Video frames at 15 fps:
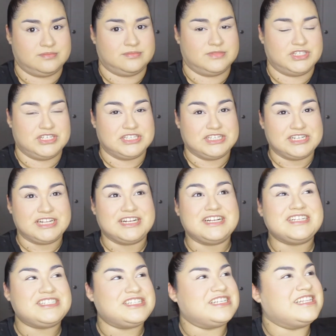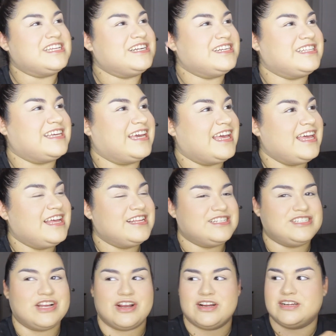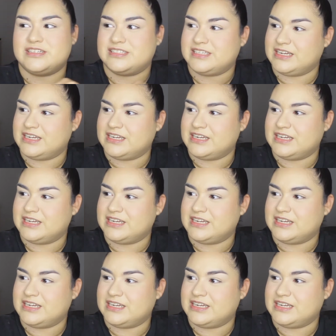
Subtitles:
she literally turns